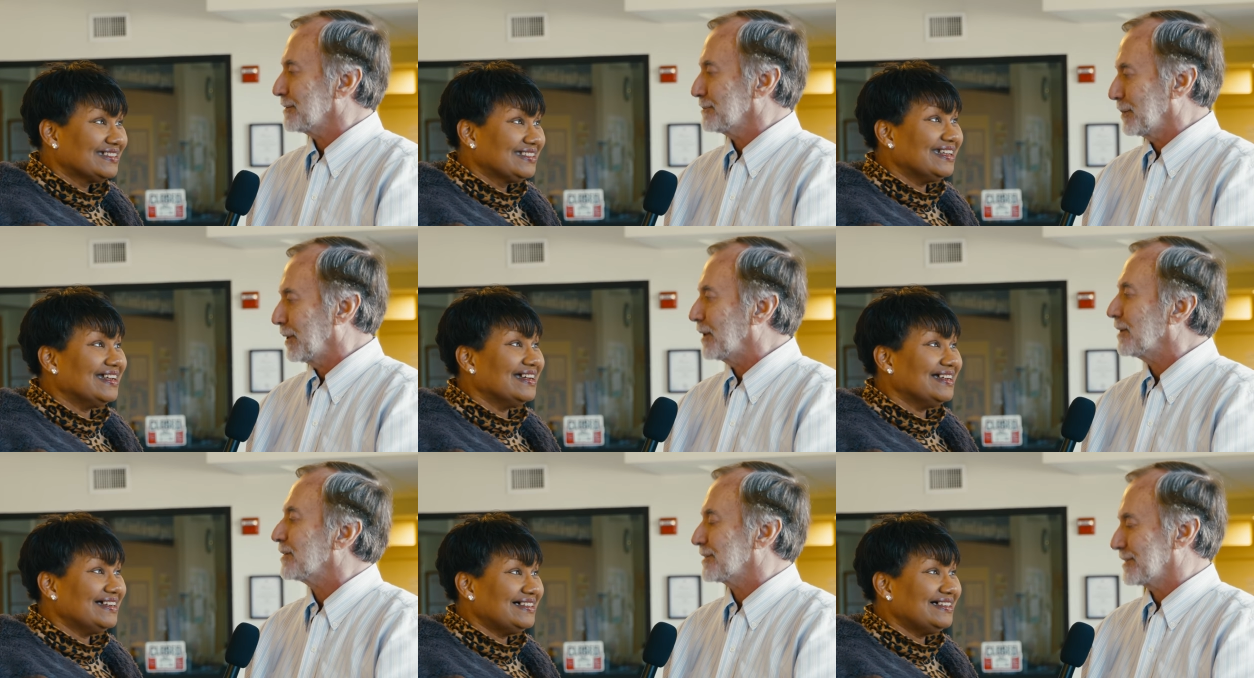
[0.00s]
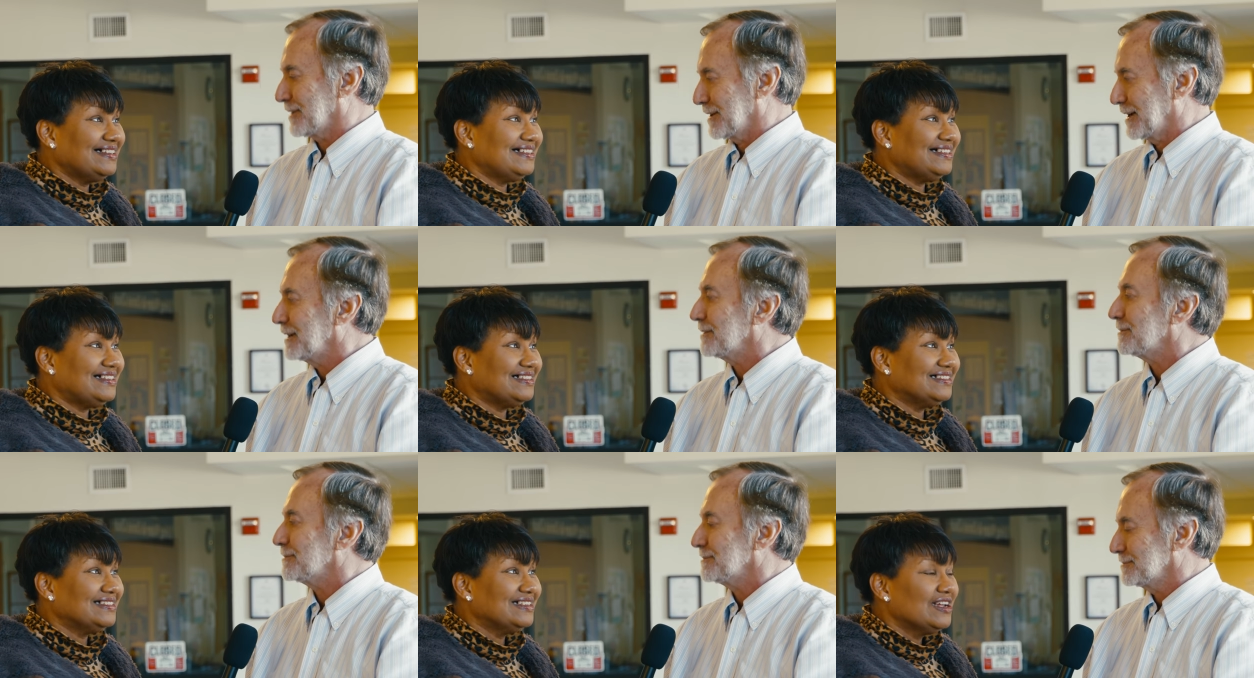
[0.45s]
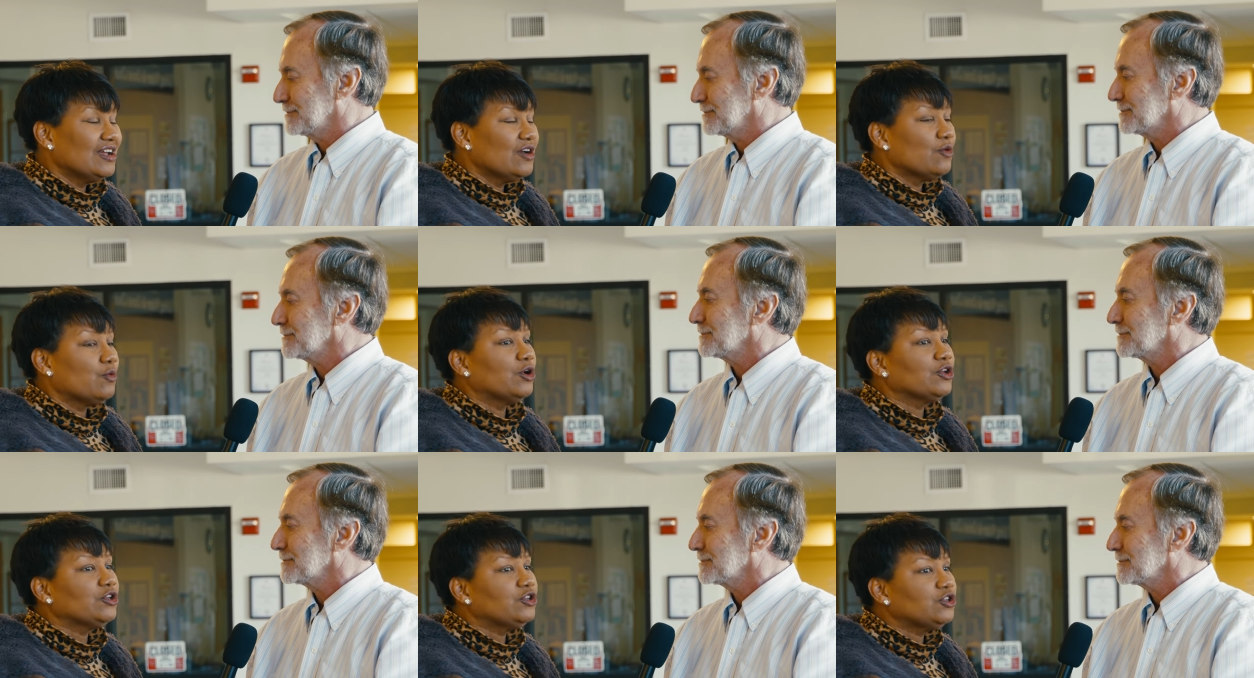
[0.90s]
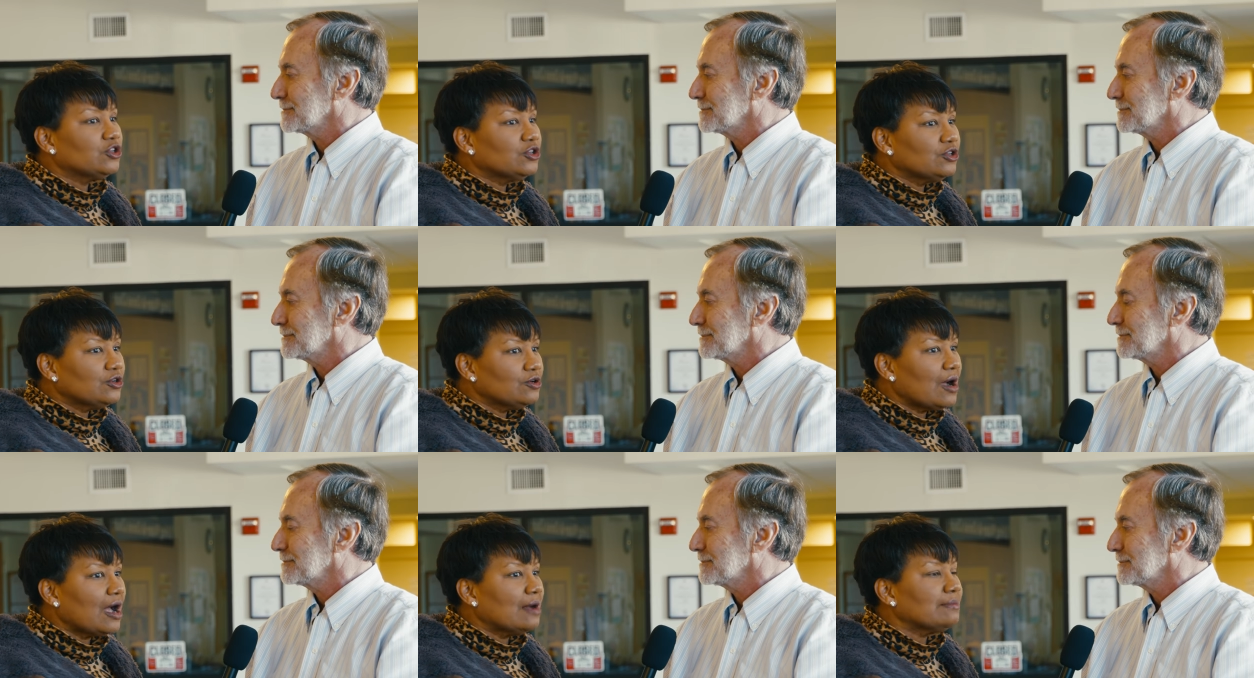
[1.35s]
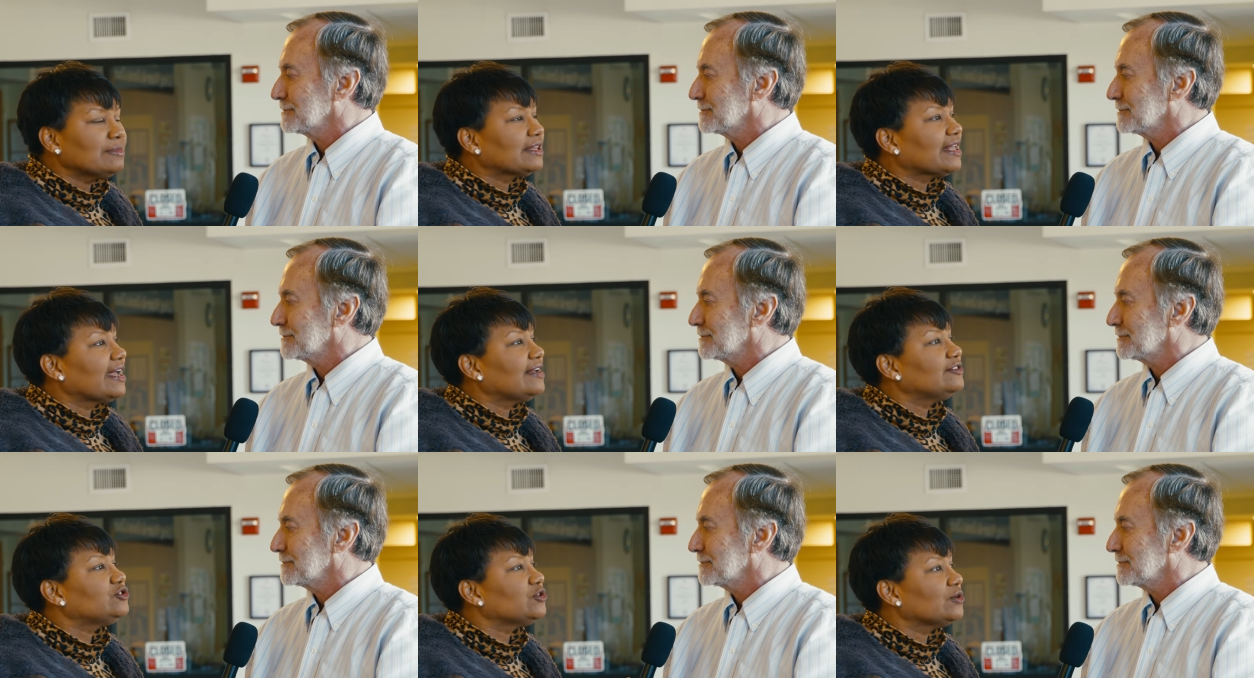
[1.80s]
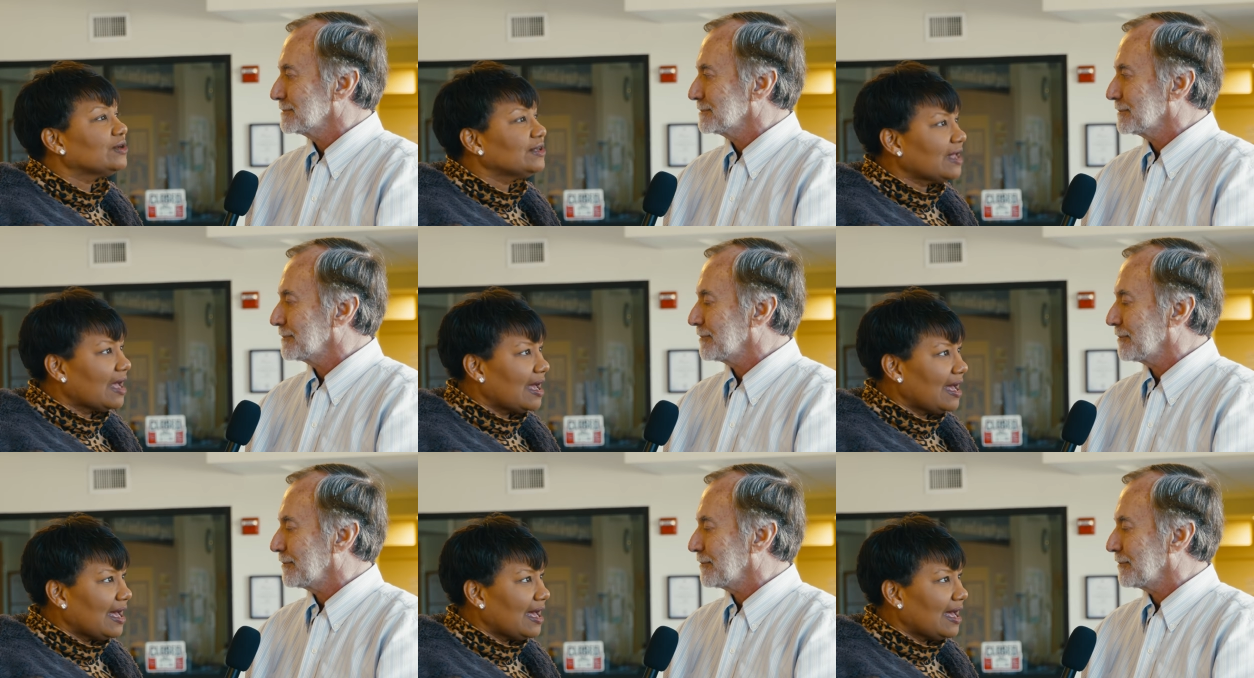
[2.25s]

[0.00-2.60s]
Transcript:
Speaker 1: Yeah. Both.
Speaker 2: Well, you, I'm glad you're in the